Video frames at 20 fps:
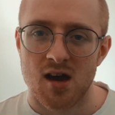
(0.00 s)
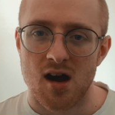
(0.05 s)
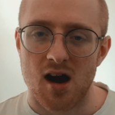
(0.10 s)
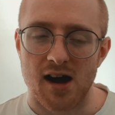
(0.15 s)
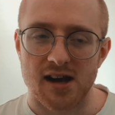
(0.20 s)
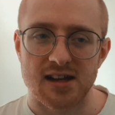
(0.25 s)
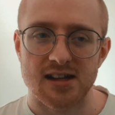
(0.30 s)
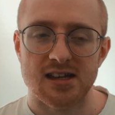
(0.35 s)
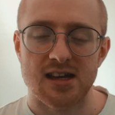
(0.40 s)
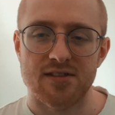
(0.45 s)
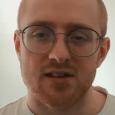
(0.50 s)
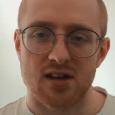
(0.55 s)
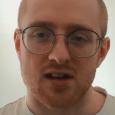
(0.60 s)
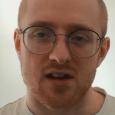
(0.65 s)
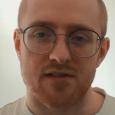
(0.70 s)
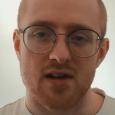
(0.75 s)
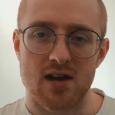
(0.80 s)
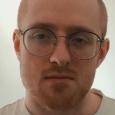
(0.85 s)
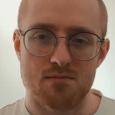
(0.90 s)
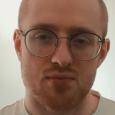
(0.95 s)
I can give it like a
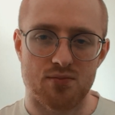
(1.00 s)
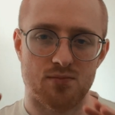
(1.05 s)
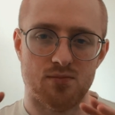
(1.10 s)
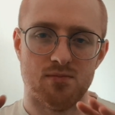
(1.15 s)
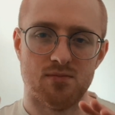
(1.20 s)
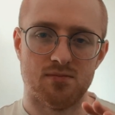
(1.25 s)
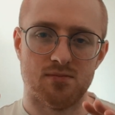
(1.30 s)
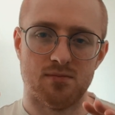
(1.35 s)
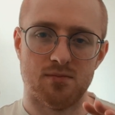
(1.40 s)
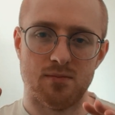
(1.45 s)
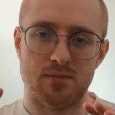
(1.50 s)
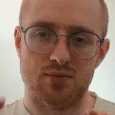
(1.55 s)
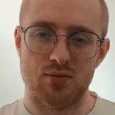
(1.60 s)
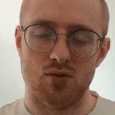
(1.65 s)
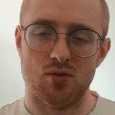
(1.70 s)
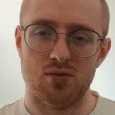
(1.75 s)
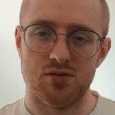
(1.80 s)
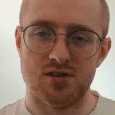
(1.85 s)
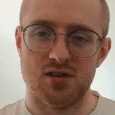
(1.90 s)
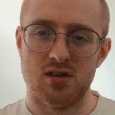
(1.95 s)
very
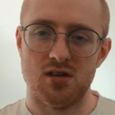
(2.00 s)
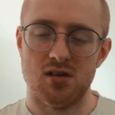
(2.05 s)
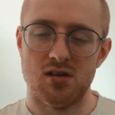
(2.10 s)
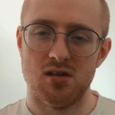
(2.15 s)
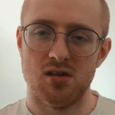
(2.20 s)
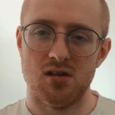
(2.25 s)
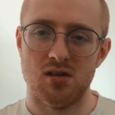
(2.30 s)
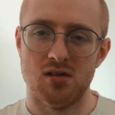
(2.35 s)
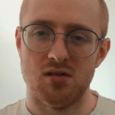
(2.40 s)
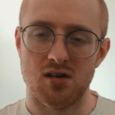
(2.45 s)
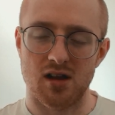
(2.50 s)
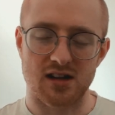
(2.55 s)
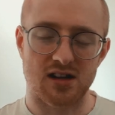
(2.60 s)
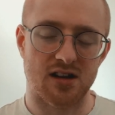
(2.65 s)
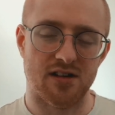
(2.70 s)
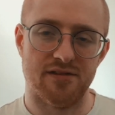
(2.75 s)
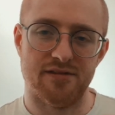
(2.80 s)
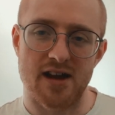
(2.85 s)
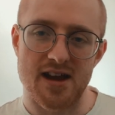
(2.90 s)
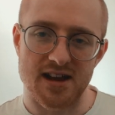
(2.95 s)
broad, like kind
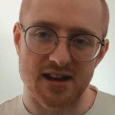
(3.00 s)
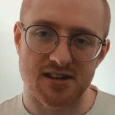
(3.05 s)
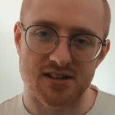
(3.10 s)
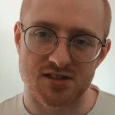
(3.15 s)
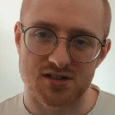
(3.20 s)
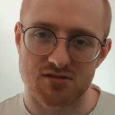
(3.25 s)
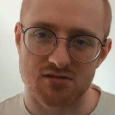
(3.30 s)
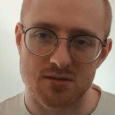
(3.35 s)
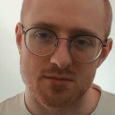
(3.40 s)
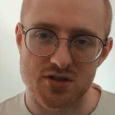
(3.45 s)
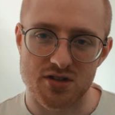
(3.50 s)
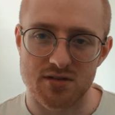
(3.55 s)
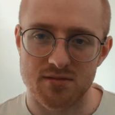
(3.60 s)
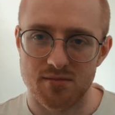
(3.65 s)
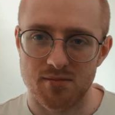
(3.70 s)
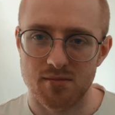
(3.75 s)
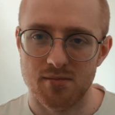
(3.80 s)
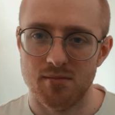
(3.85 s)
of vague description,